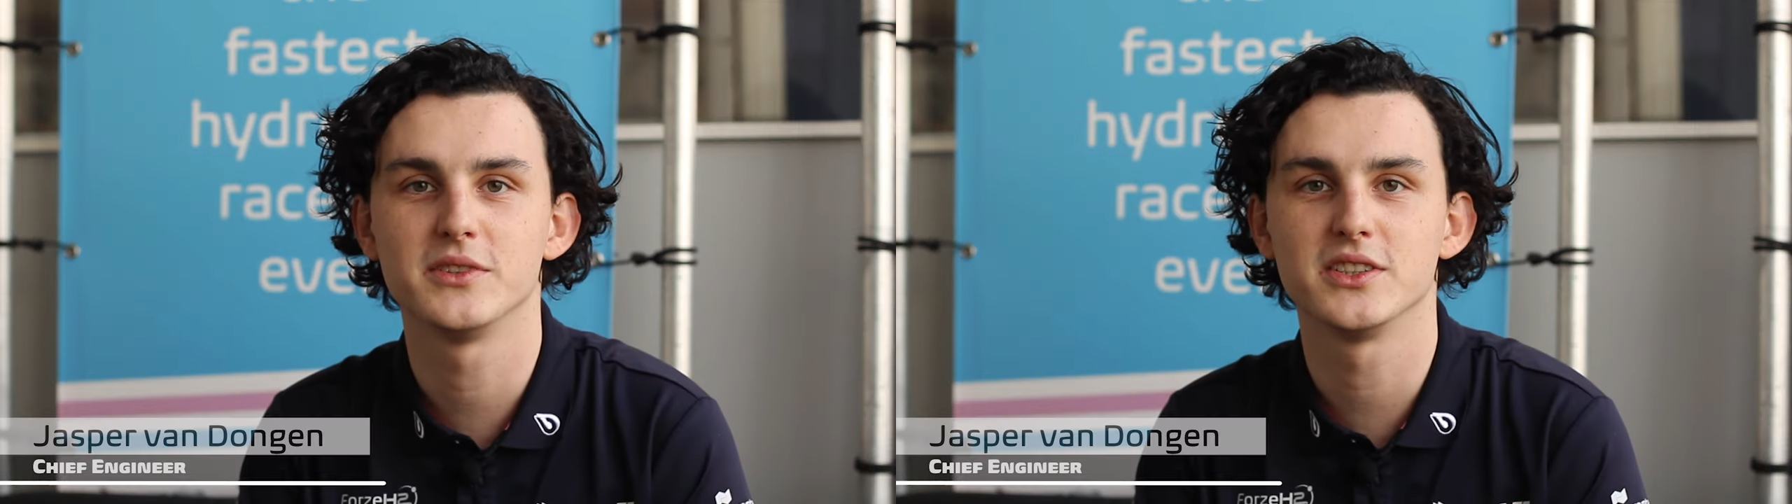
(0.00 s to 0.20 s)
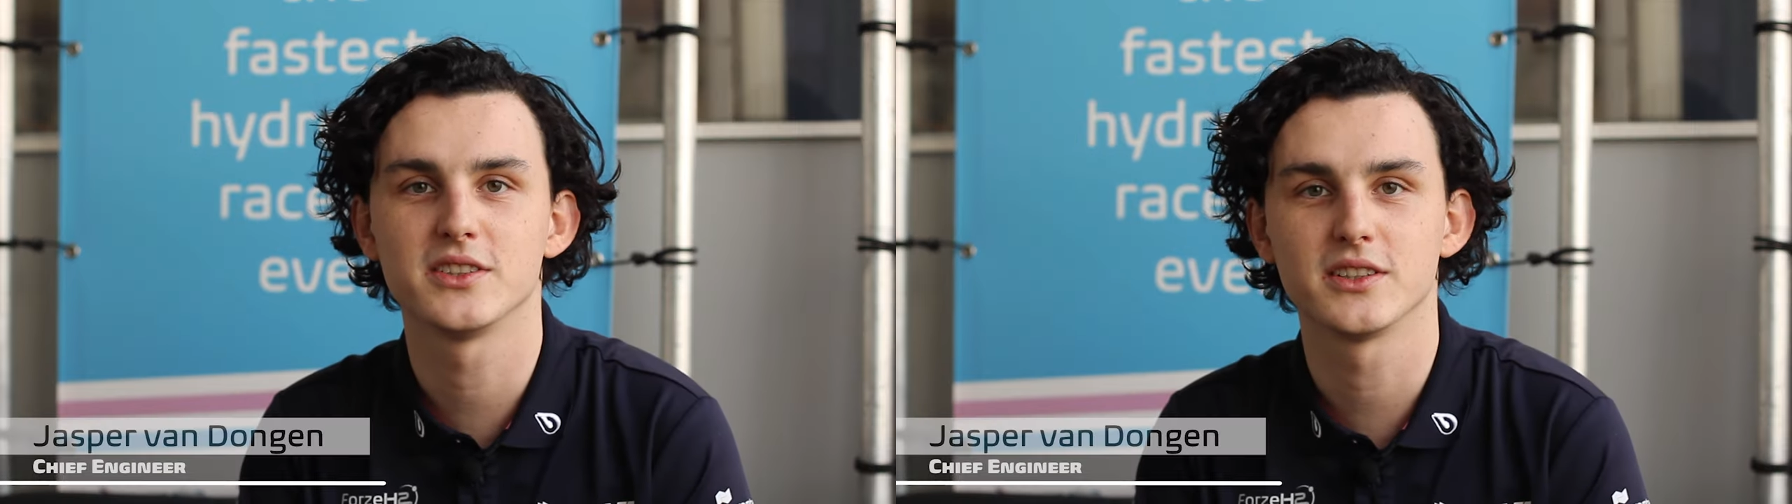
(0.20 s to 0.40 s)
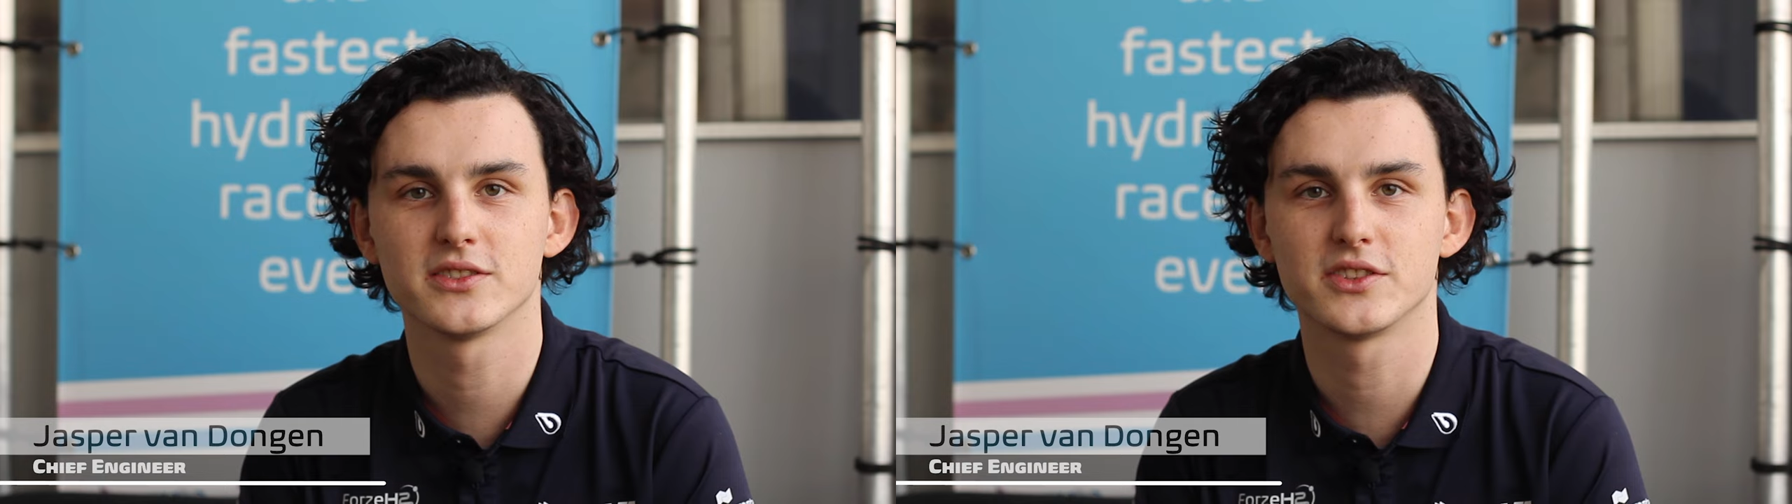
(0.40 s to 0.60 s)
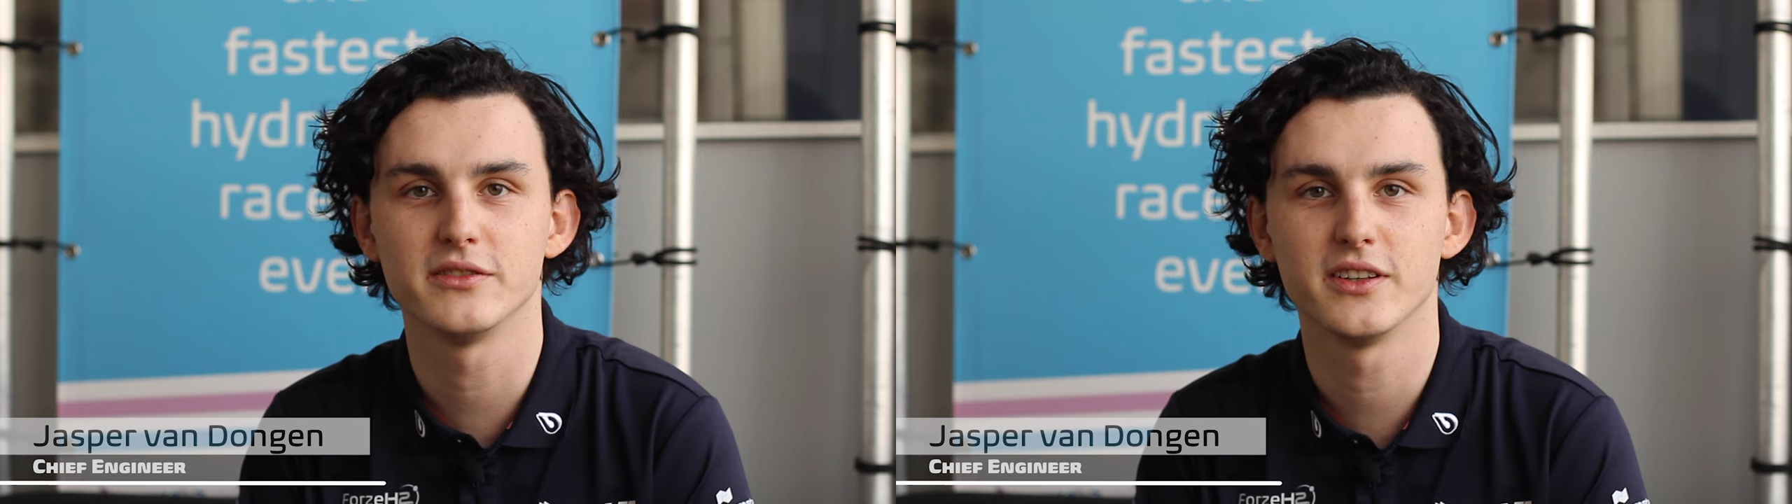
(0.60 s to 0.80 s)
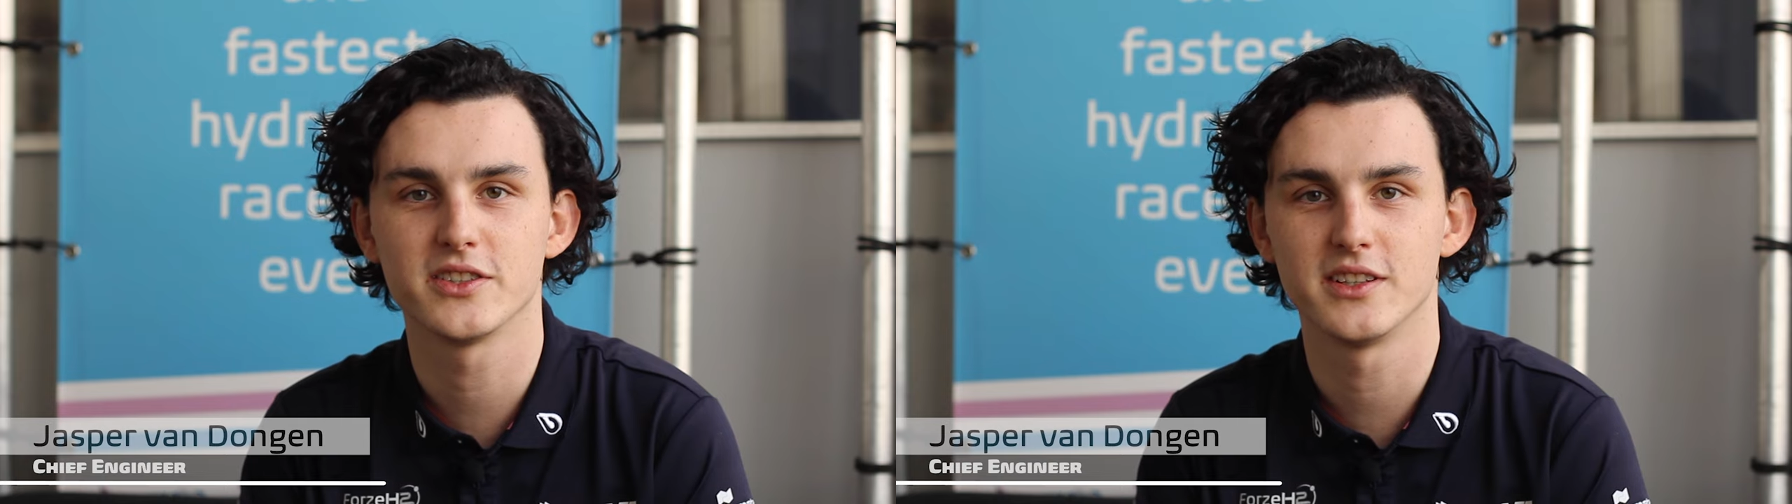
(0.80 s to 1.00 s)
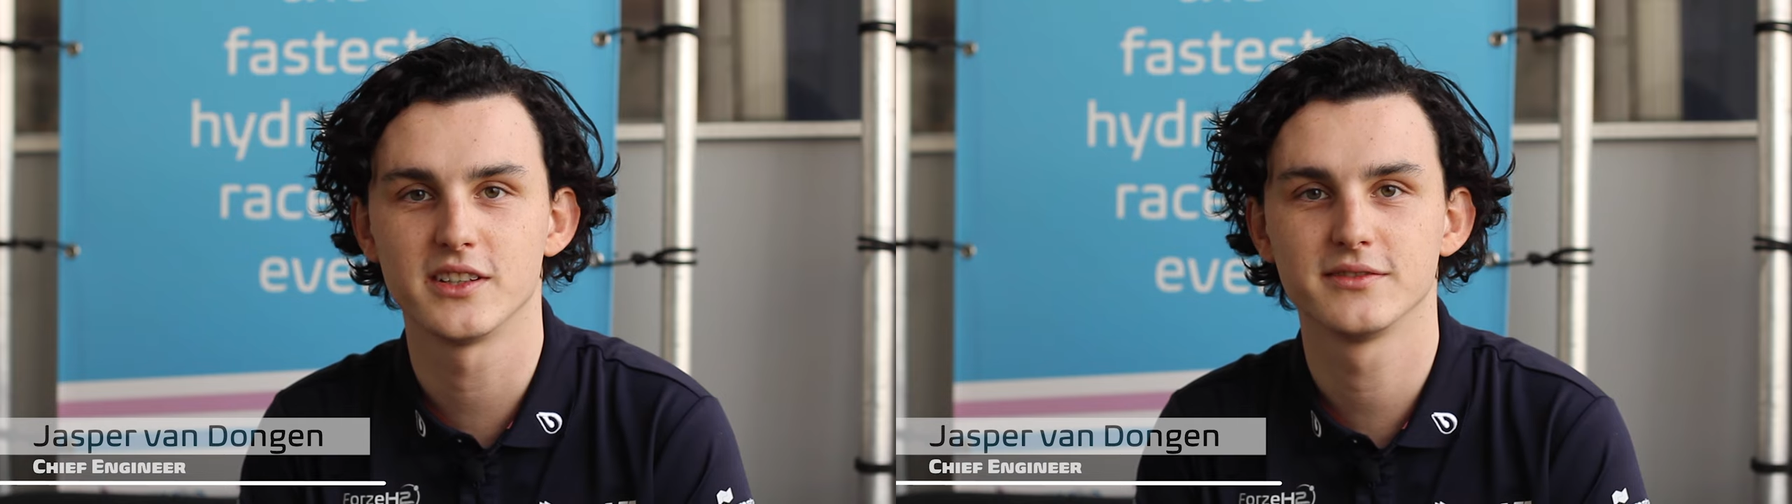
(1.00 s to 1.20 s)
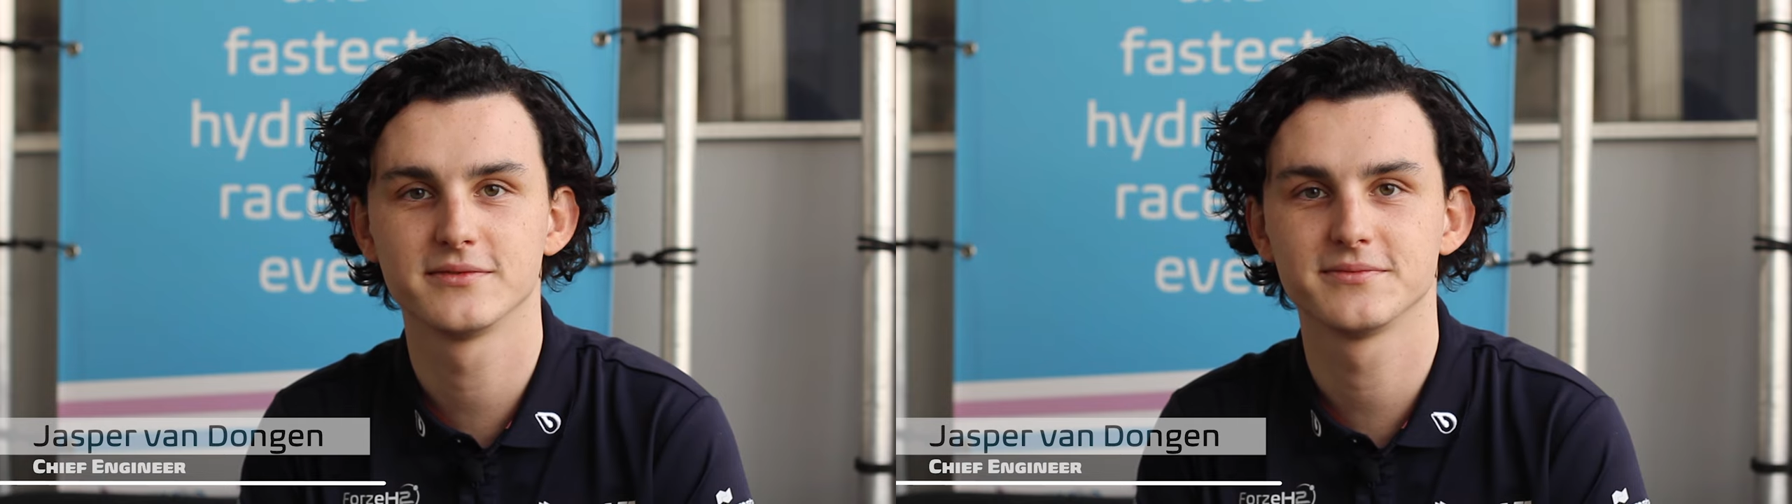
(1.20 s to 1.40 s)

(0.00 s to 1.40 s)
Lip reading: this year's chief engineer.